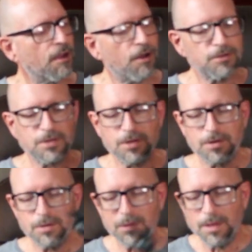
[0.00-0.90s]

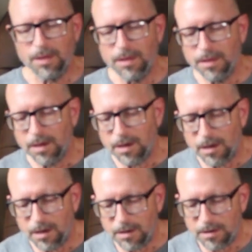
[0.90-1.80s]
Also,
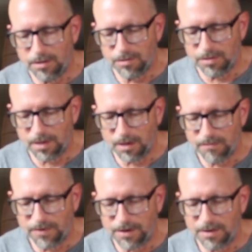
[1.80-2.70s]
another thing I
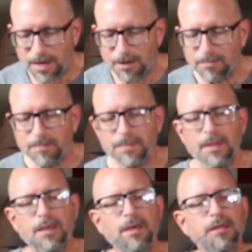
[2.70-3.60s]
found out,
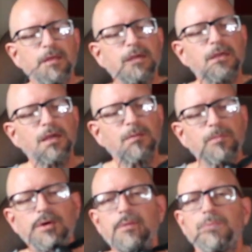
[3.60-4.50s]
the
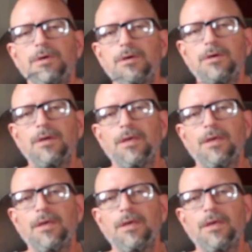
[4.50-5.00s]
camera up here,